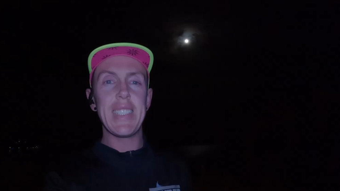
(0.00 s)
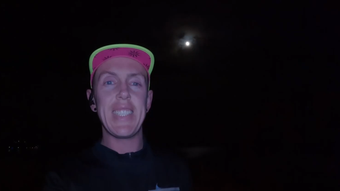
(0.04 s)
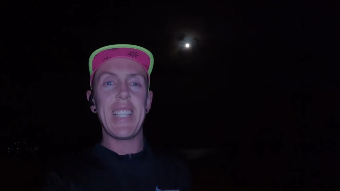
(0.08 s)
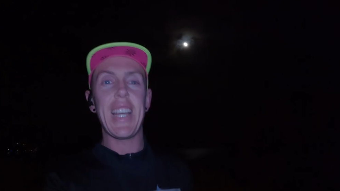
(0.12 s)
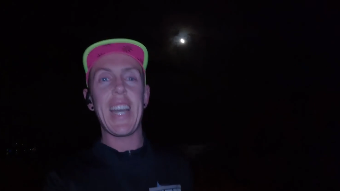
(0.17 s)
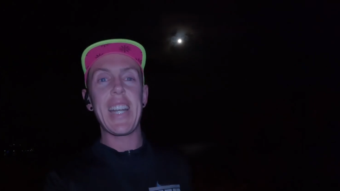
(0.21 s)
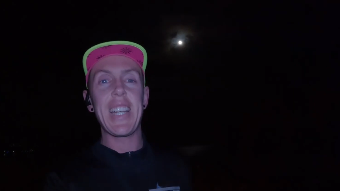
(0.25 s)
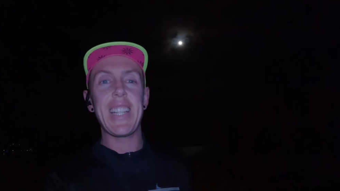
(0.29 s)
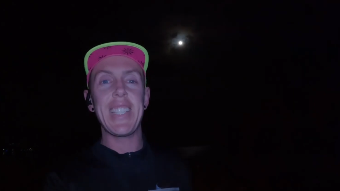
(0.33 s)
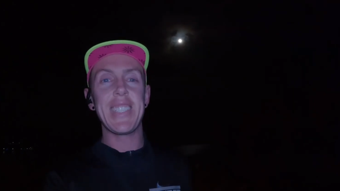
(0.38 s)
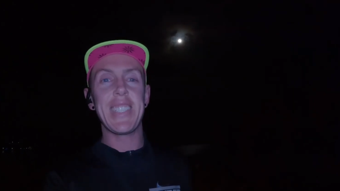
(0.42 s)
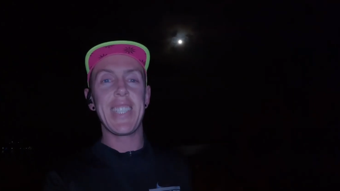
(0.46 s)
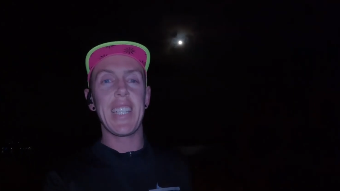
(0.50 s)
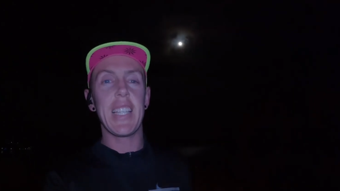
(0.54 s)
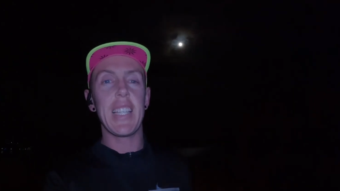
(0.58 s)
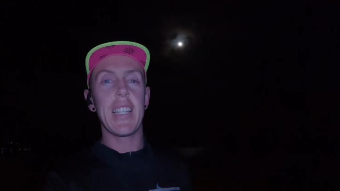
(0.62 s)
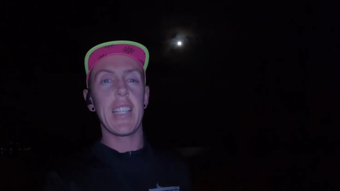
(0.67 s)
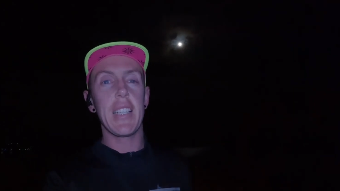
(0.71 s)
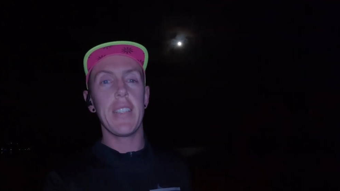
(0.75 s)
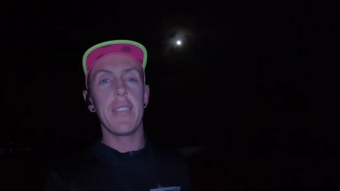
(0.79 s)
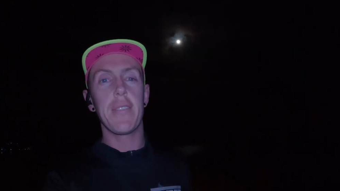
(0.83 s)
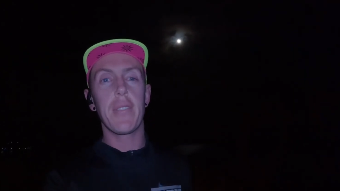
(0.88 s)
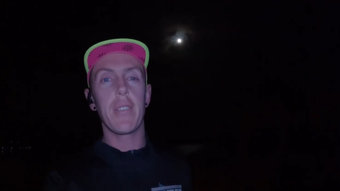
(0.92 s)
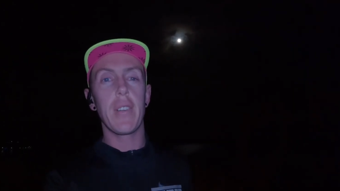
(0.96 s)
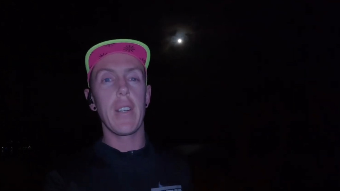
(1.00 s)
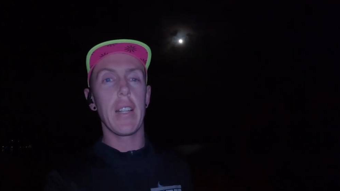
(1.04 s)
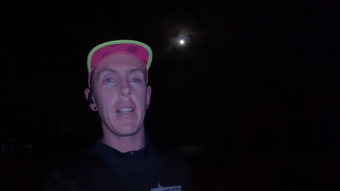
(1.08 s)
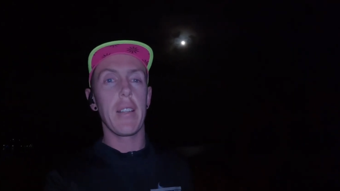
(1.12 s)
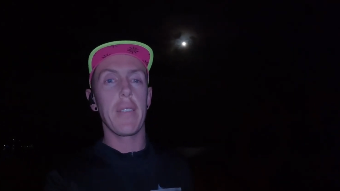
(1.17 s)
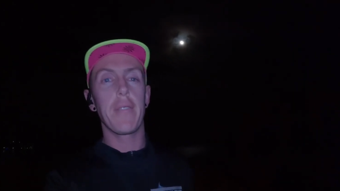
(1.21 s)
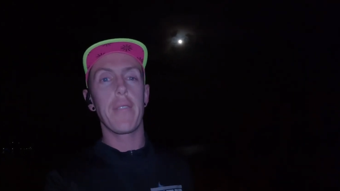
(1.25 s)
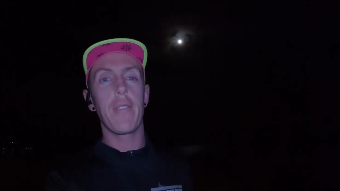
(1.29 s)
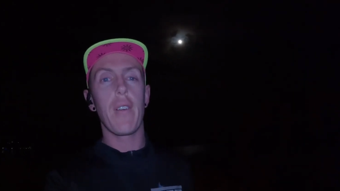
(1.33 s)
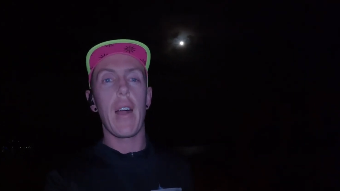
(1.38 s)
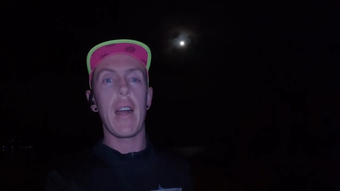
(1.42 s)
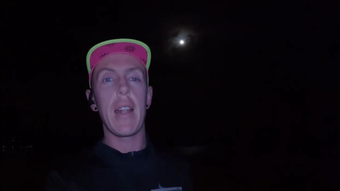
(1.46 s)
down at Seacliff for
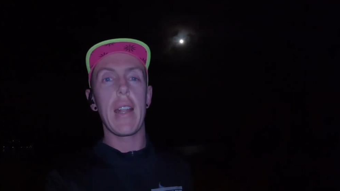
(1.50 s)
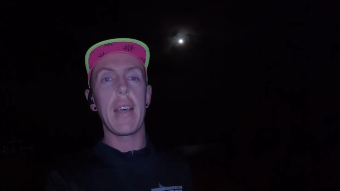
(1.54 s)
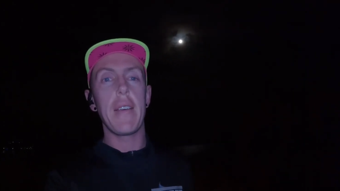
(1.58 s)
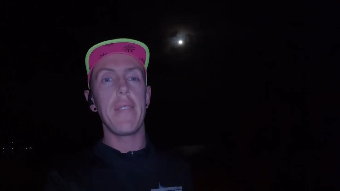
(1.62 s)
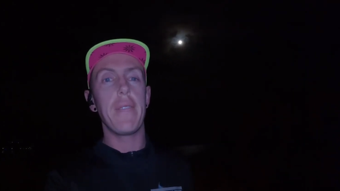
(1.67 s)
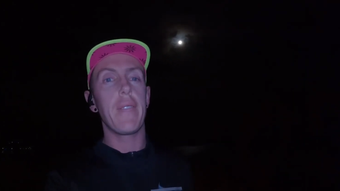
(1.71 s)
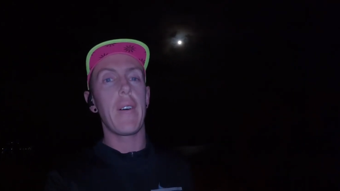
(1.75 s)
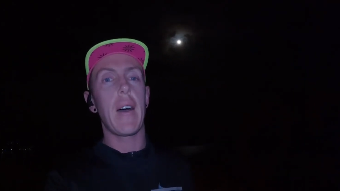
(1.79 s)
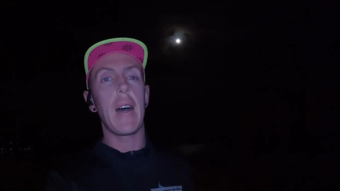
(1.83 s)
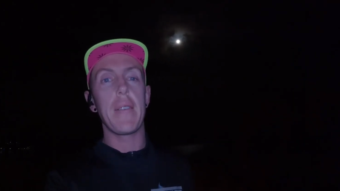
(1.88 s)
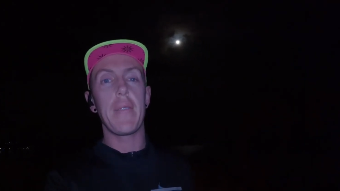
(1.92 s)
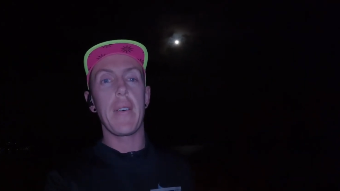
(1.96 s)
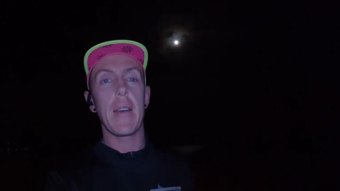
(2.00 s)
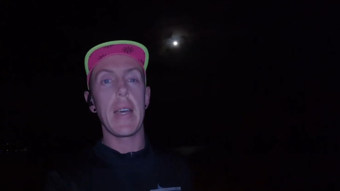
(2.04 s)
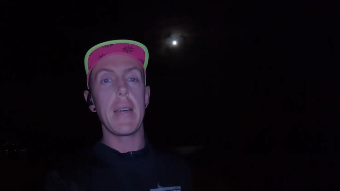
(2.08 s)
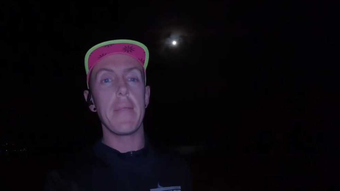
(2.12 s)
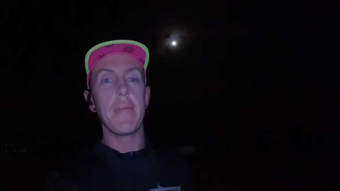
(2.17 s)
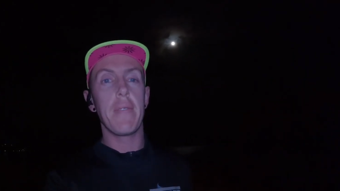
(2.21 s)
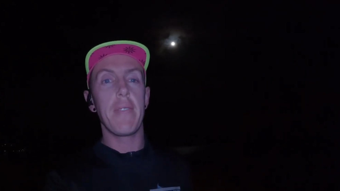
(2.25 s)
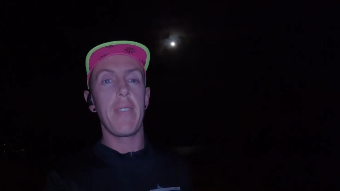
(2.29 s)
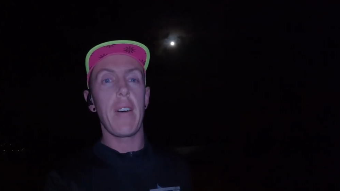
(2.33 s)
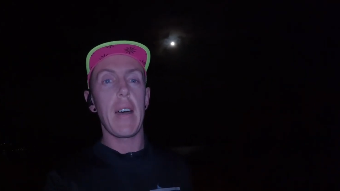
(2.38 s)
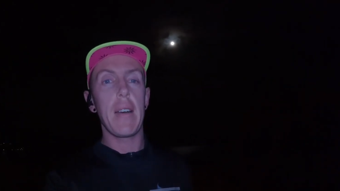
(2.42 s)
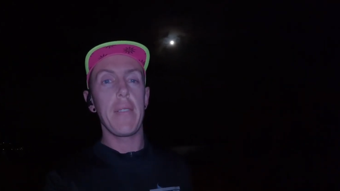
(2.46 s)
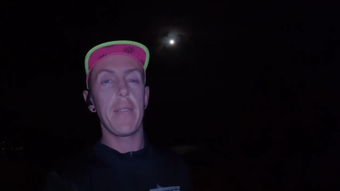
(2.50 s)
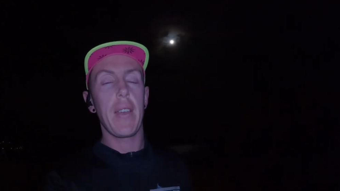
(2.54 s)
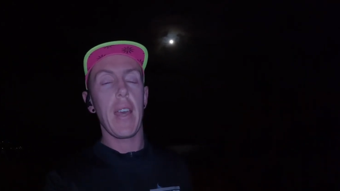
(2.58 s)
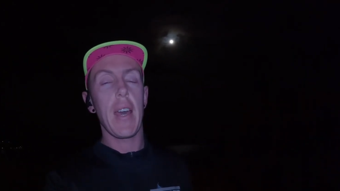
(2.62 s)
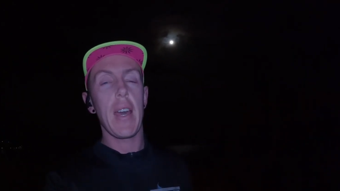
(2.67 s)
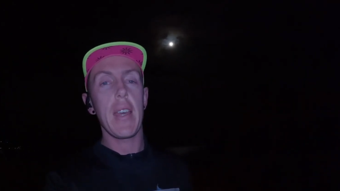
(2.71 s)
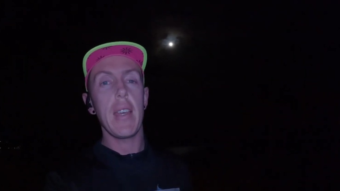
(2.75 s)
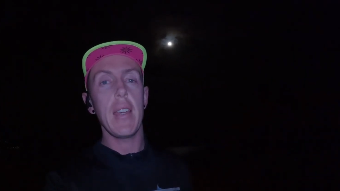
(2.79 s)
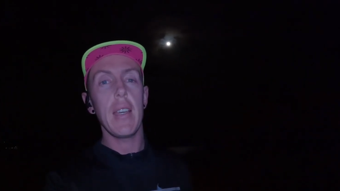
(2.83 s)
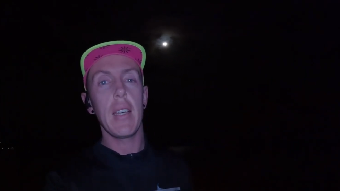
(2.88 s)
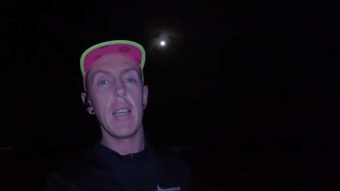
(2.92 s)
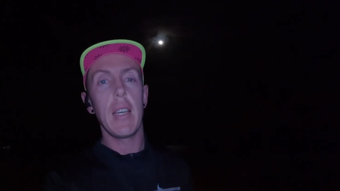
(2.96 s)
another Friday 5 AM
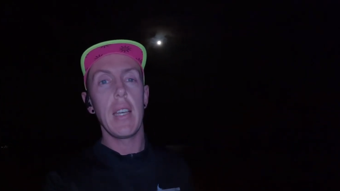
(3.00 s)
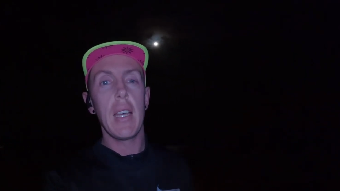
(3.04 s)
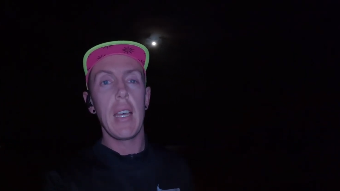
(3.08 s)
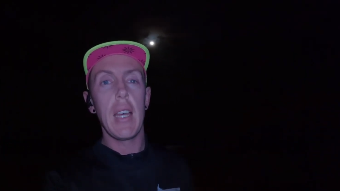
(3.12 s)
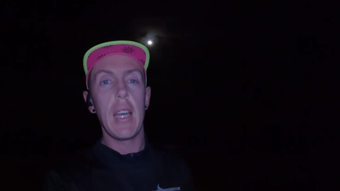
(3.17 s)
5K.